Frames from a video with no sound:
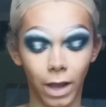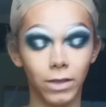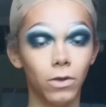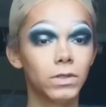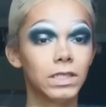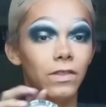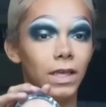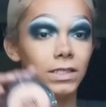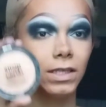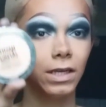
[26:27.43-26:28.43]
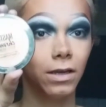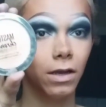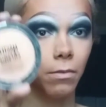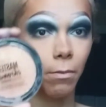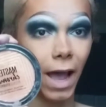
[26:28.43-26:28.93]
So I use
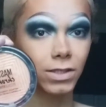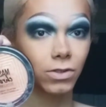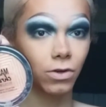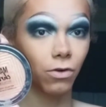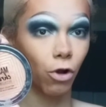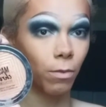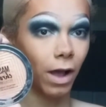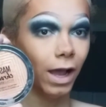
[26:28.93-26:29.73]
this Master